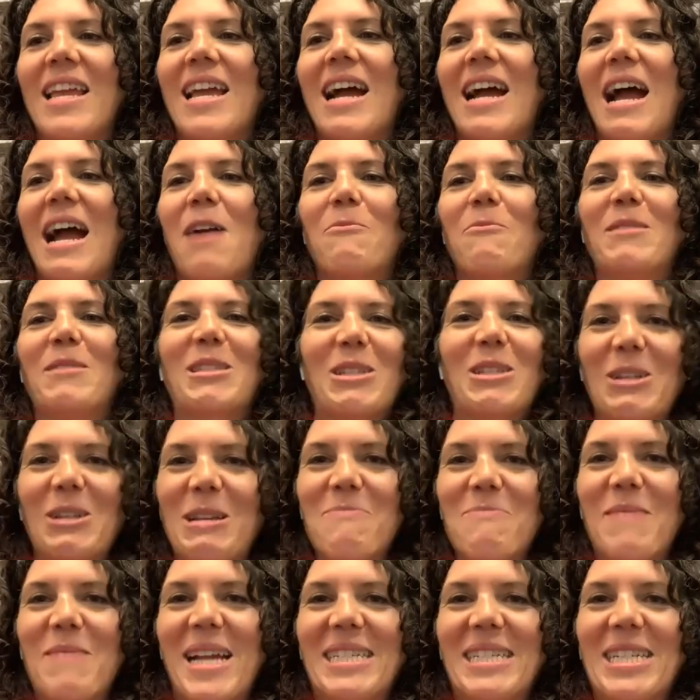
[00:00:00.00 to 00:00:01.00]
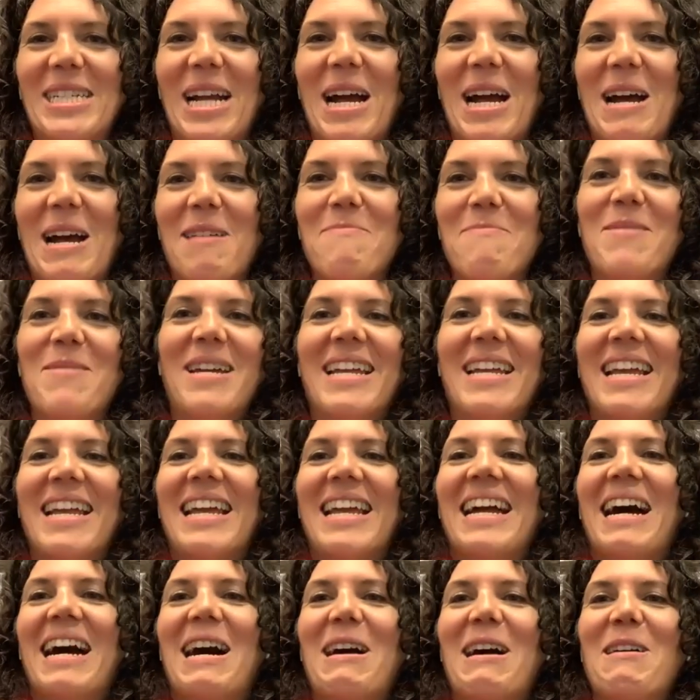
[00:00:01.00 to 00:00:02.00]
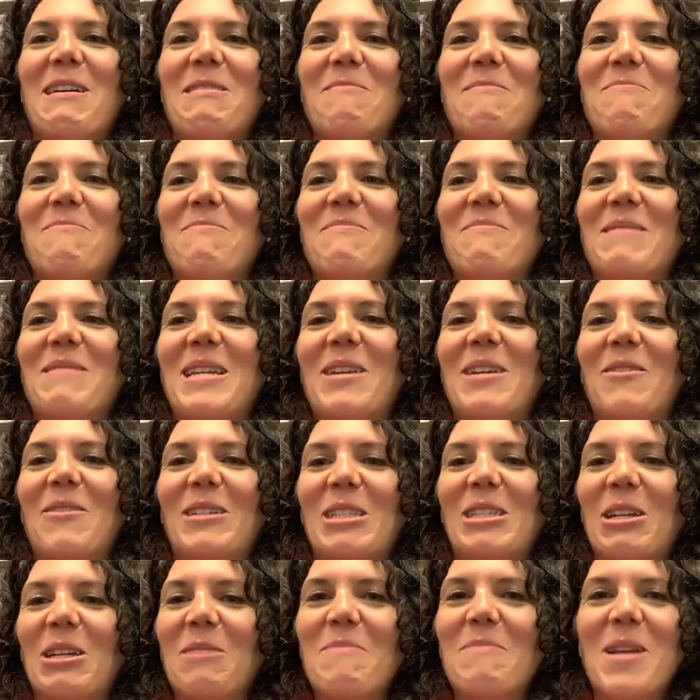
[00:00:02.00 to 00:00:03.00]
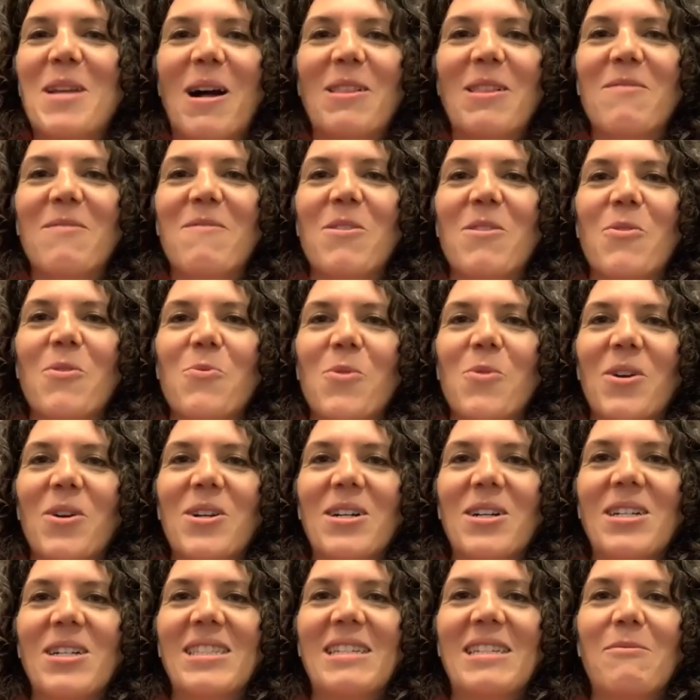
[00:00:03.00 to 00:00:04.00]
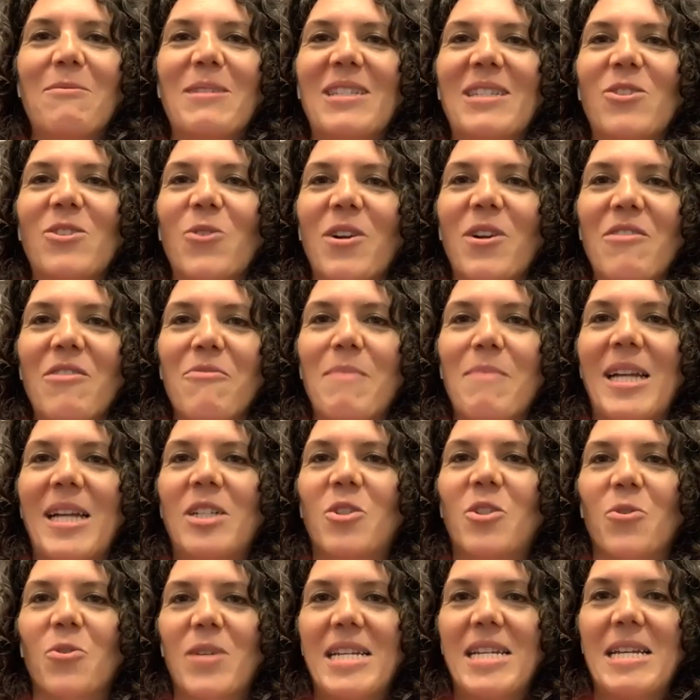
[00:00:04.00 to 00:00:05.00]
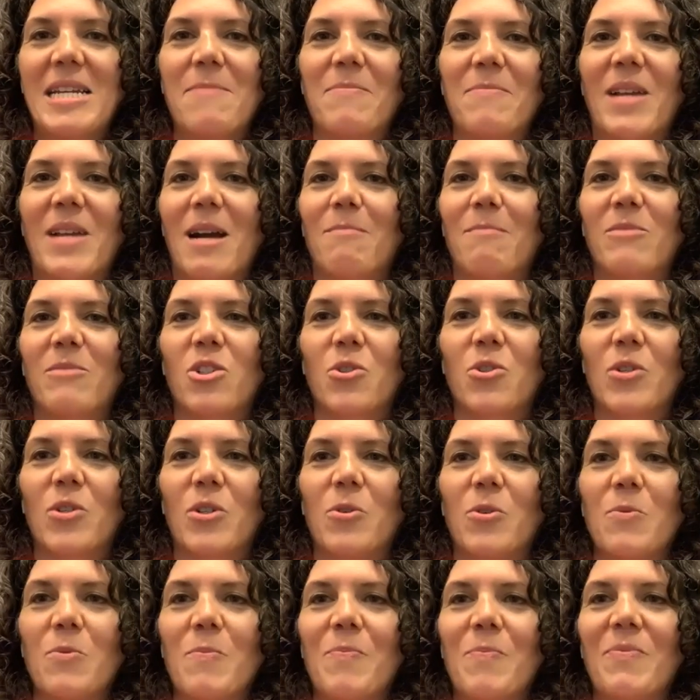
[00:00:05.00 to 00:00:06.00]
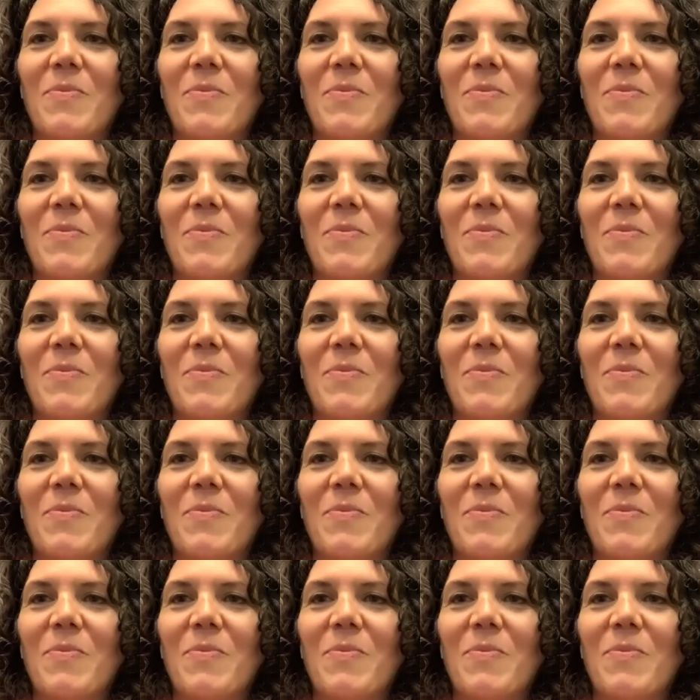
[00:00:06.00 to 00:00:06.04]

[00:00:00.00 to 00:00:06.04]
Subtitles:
I was good at my job. It took me all over the world. It was sort of my dream come true.